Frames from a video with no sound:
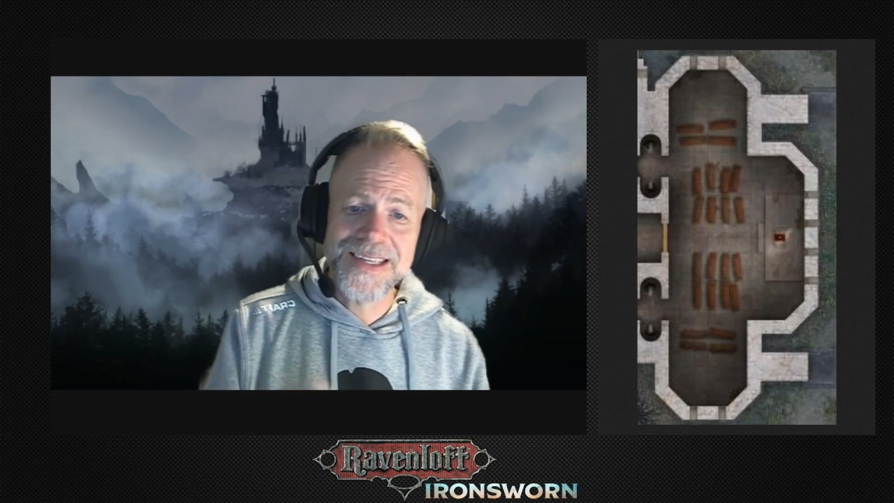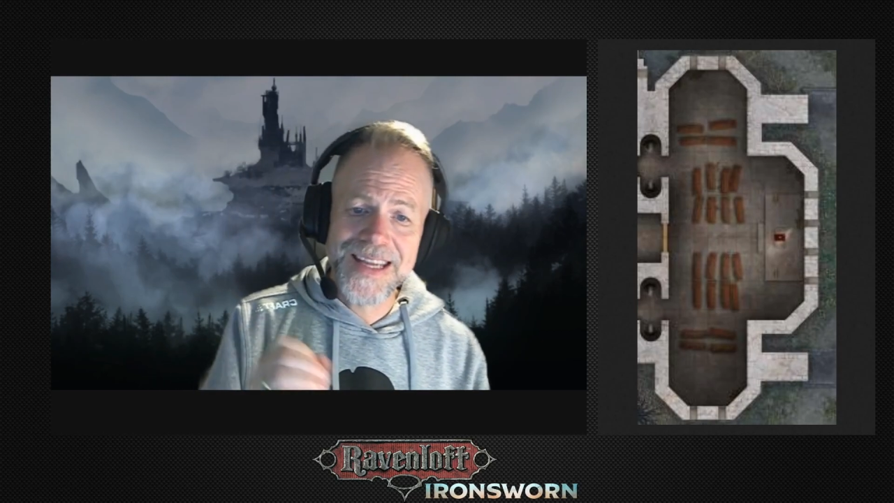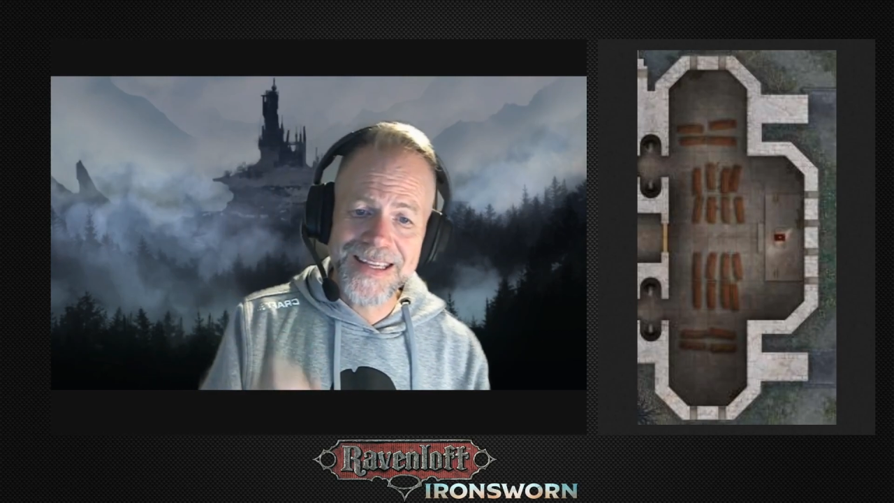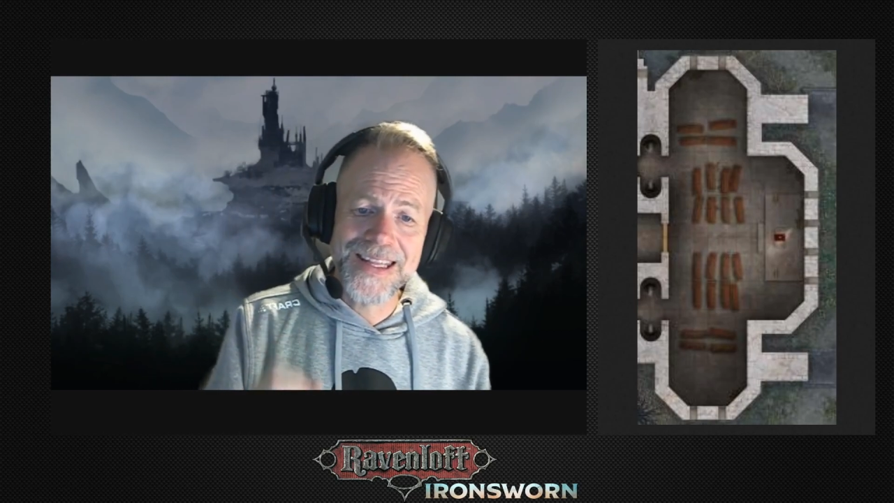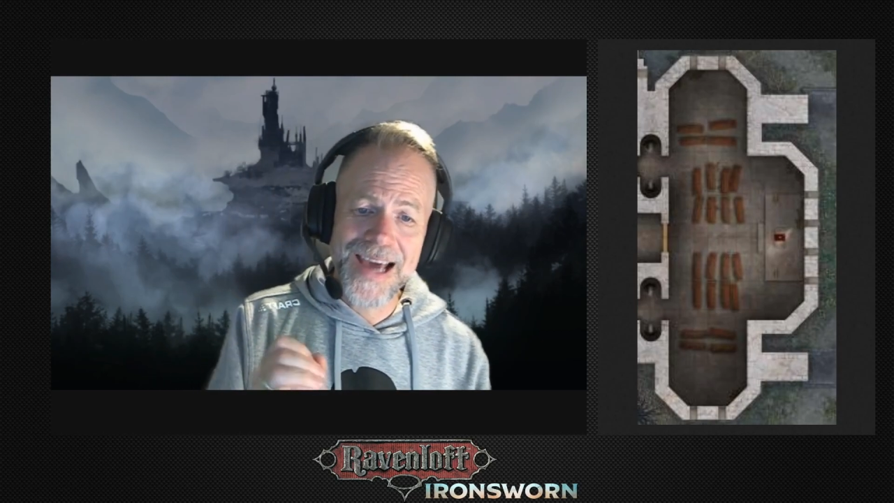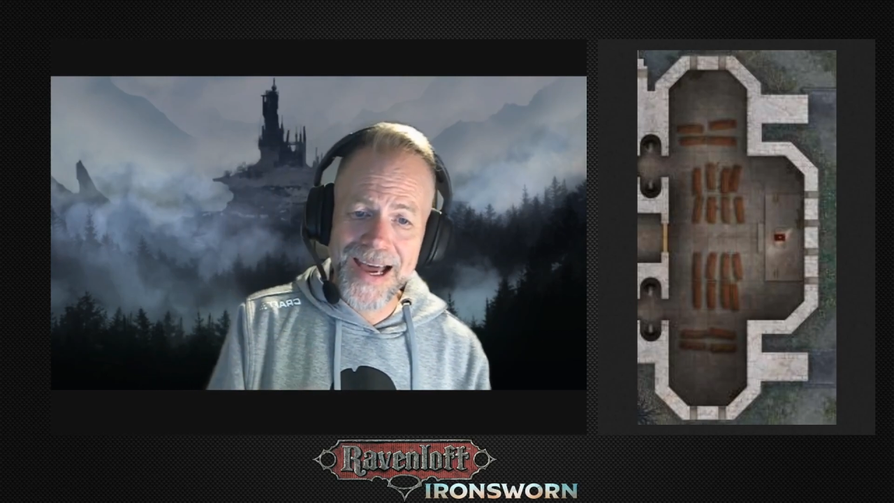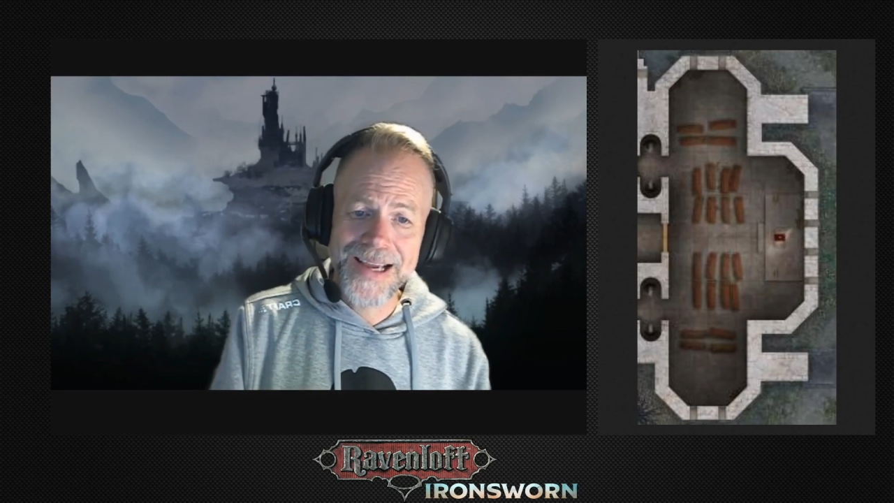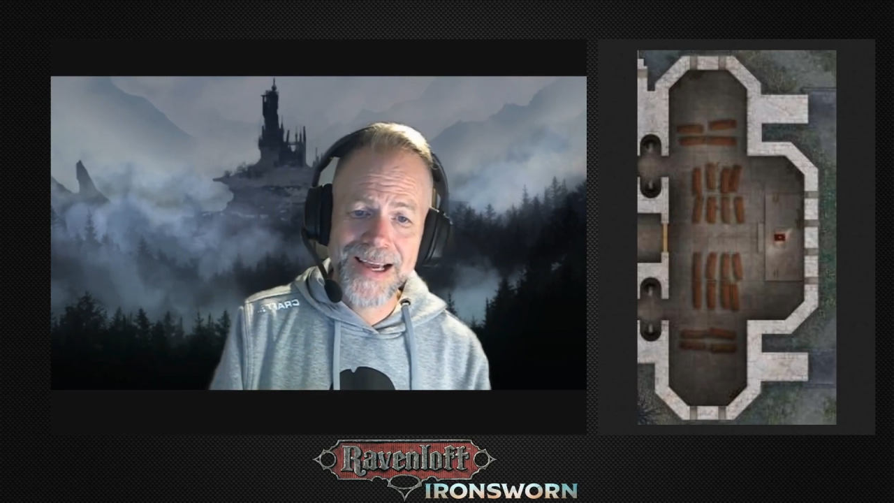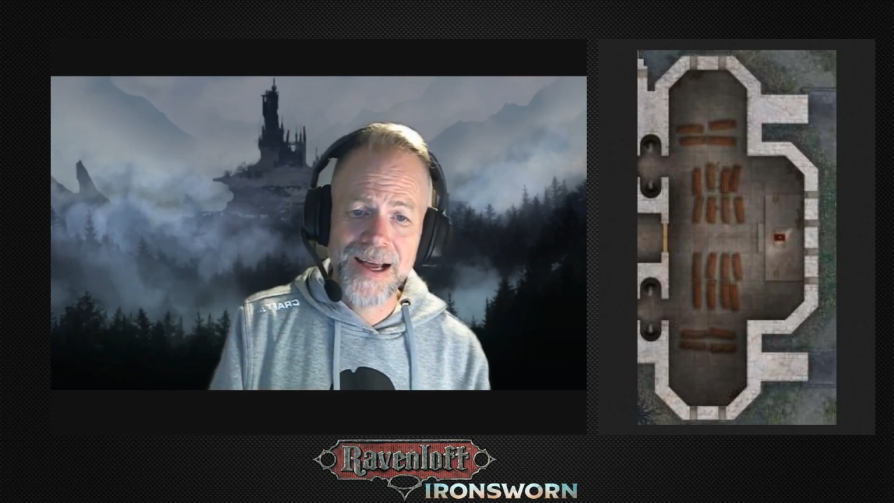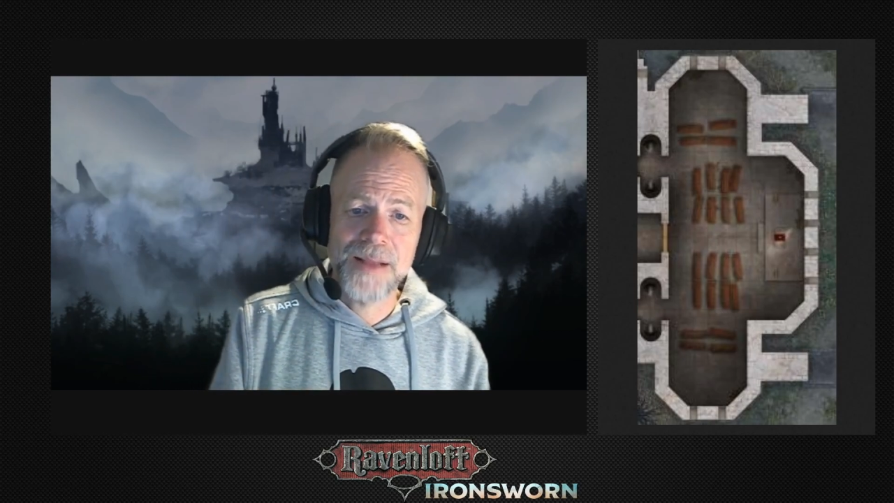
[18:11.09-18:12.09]
get the
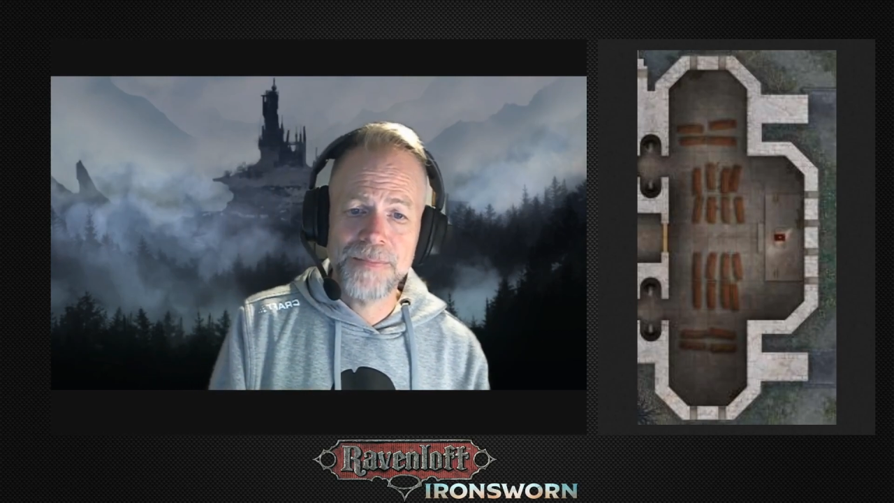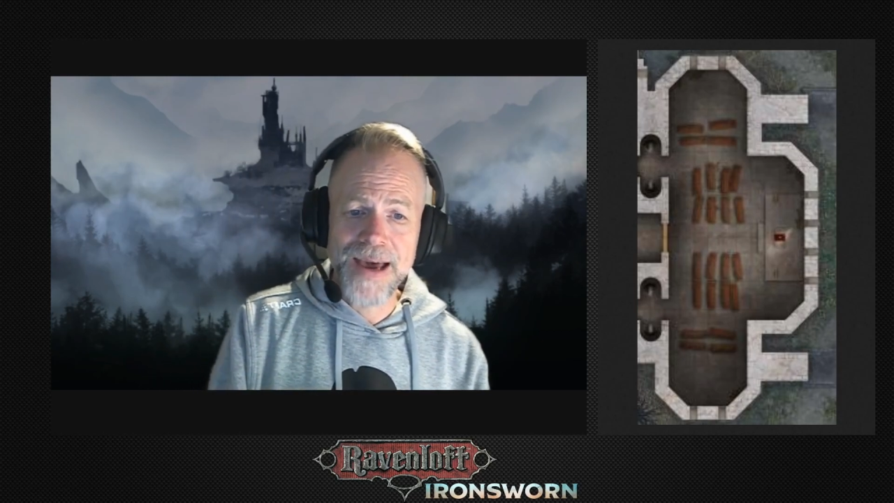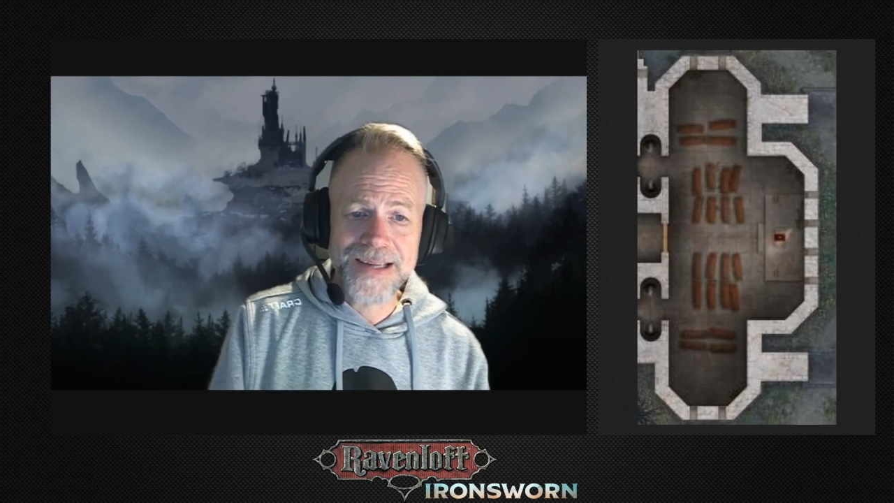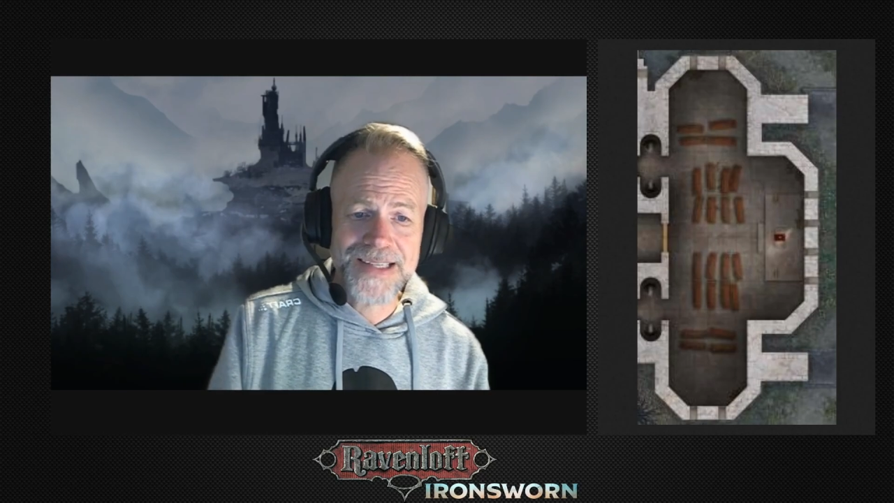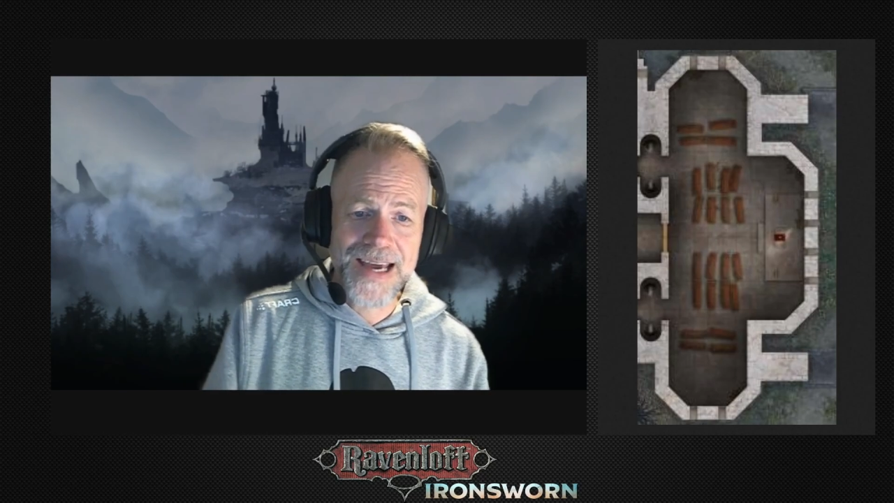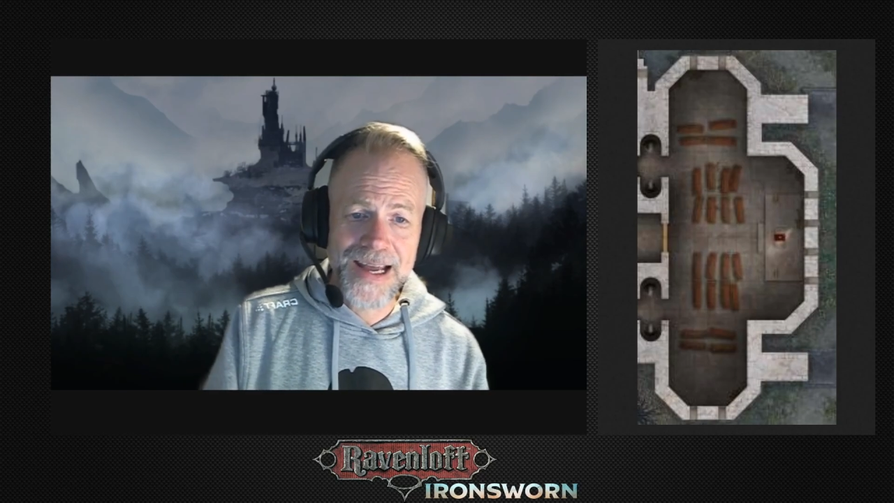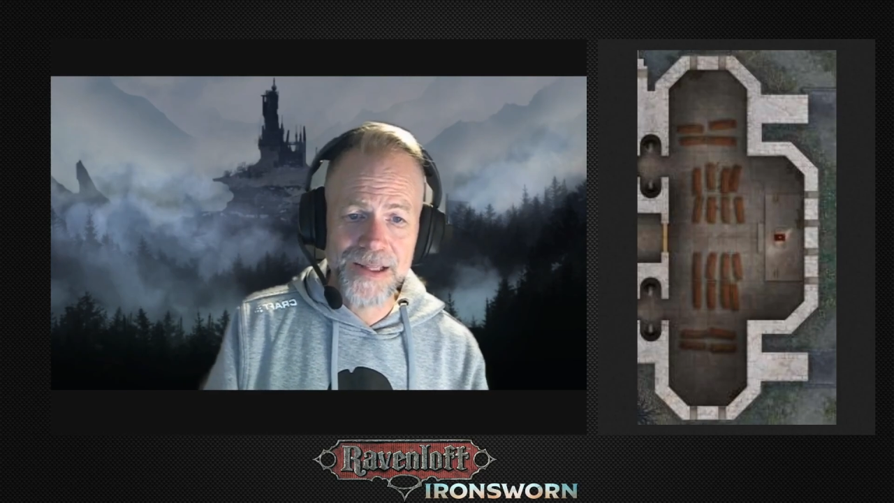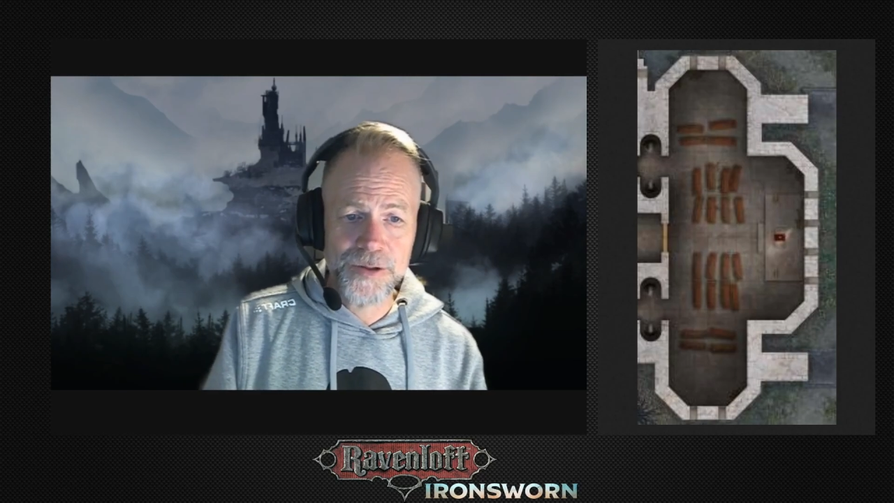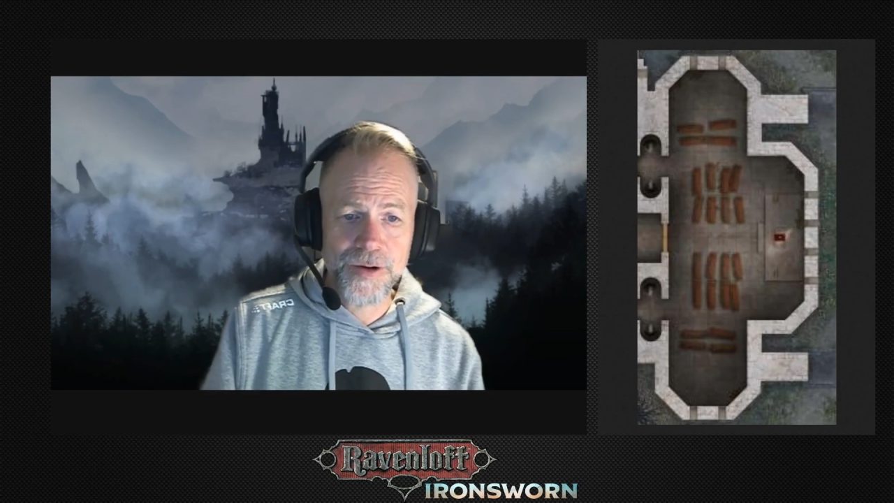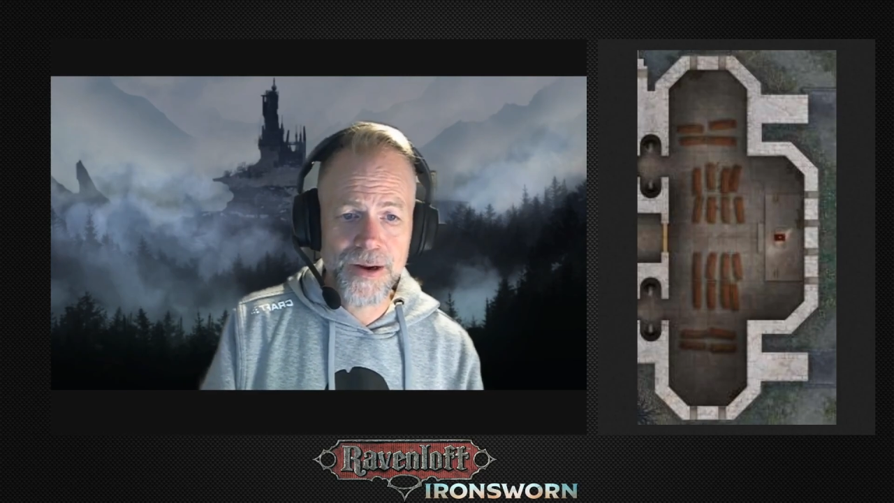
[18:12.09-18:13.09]
icon back to
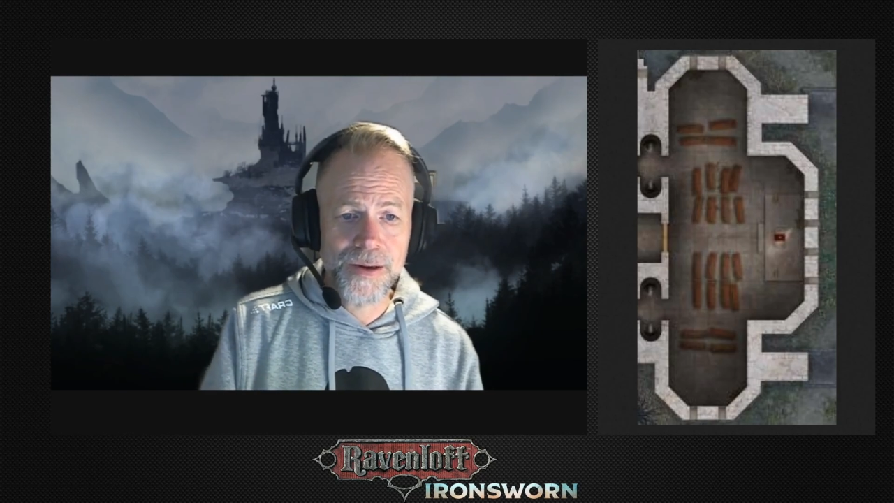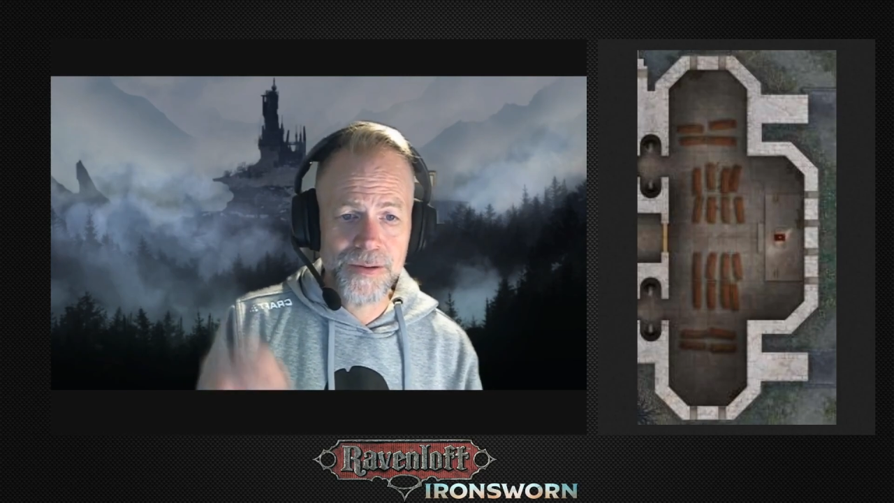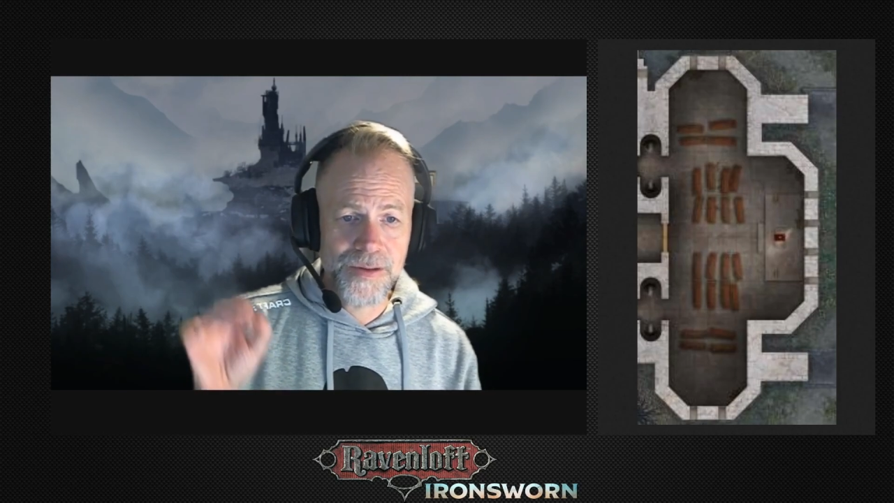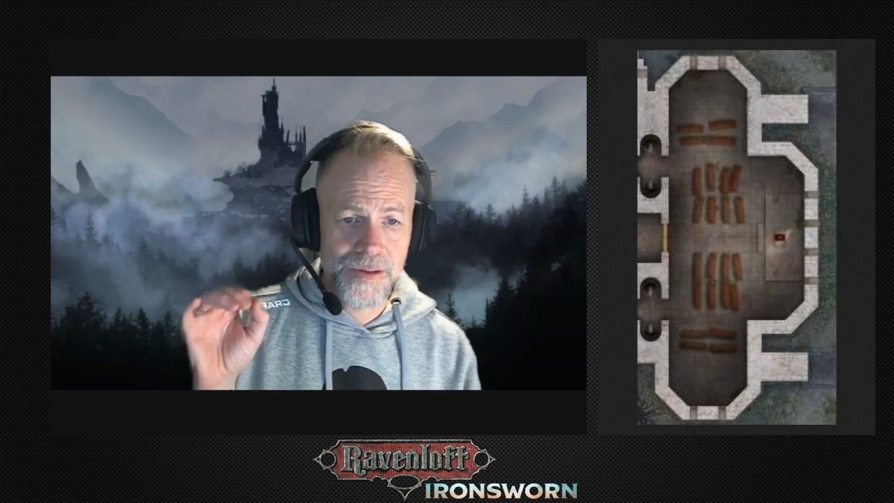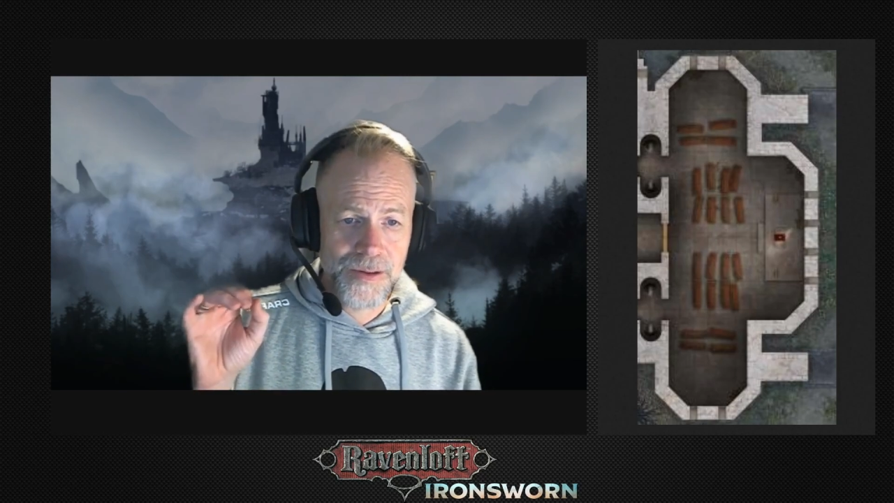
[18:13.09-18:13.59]
hallowed ground